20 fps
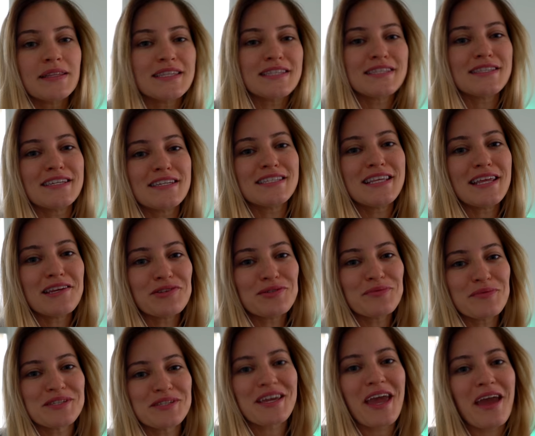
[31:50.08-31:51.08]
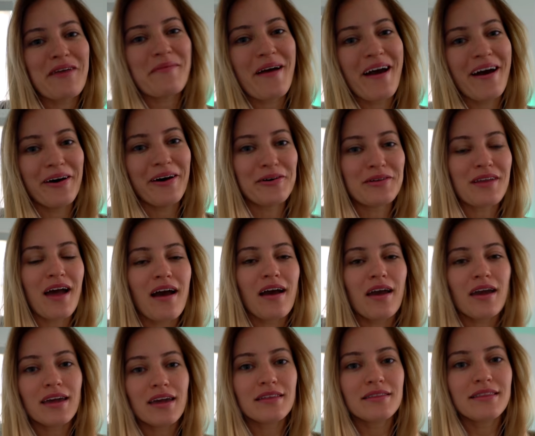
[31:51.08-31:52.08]
But since the Nintendo Switch came out,
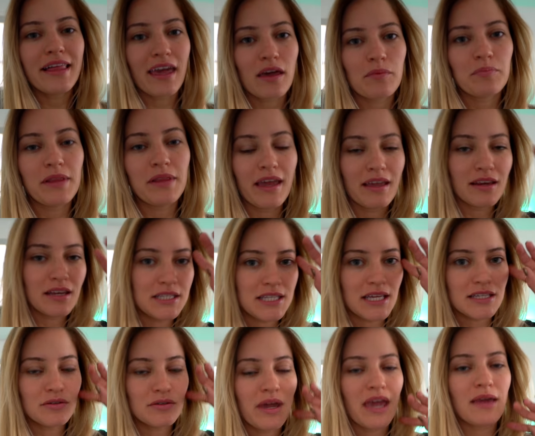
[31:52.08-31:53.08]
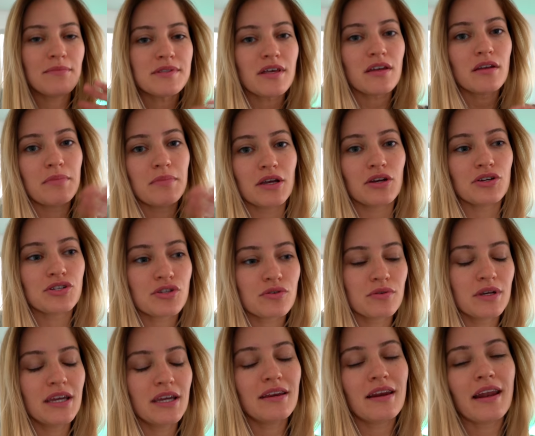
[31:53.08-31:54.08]
I like playing Nintendo games on a bigger
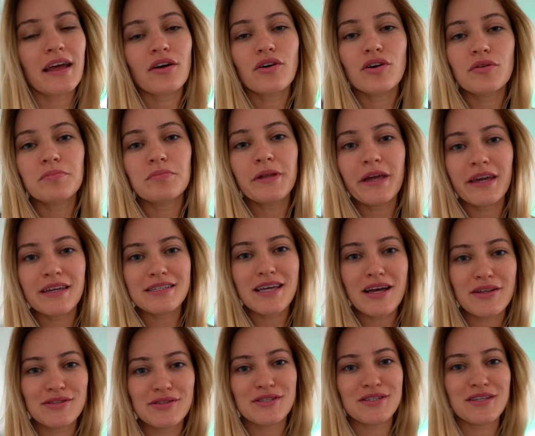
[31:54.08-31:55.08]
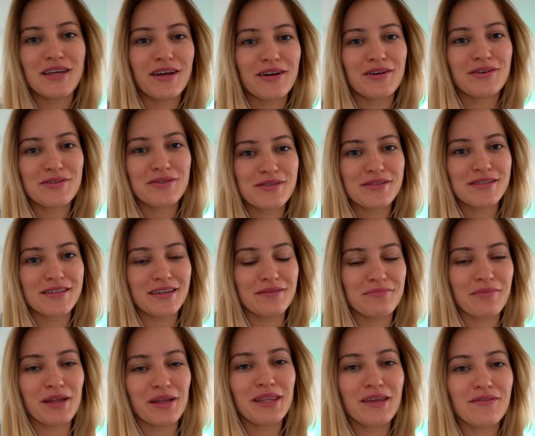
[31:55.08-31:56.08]
screen, and I could play it downstairs
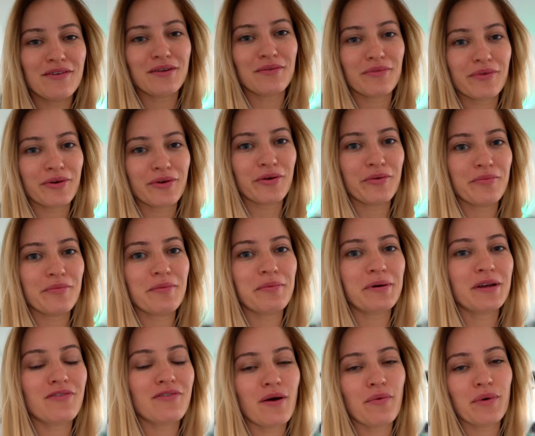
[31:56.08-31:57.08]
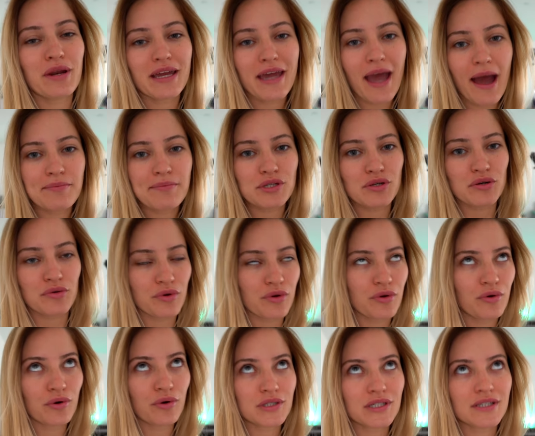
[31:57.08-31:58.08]
in my living room, but if I want to capture and
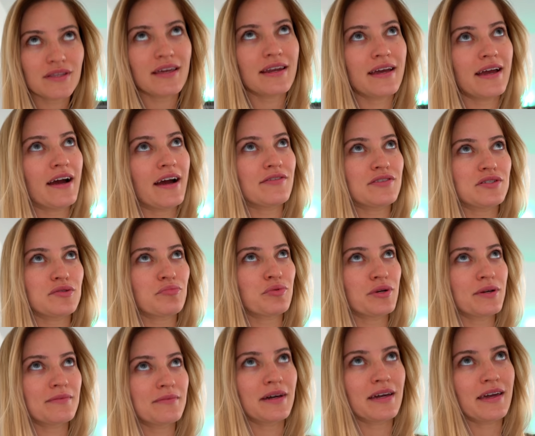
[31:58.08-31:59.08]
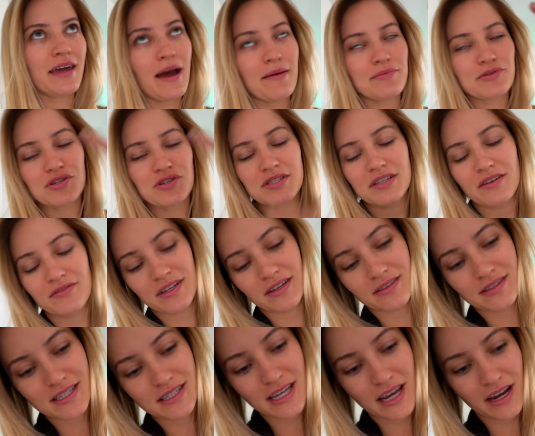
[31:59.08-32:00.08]
record, then I have to bring my capture stuff
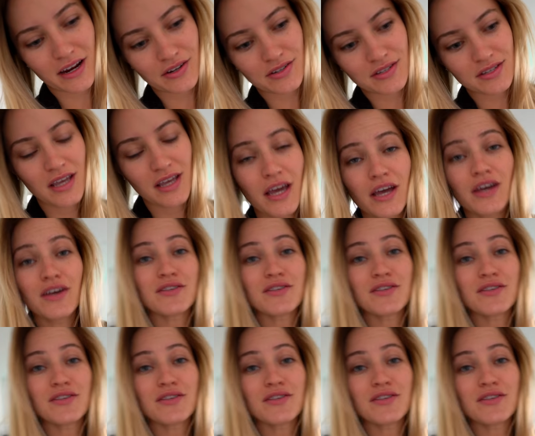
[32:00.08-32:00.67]
downstairs.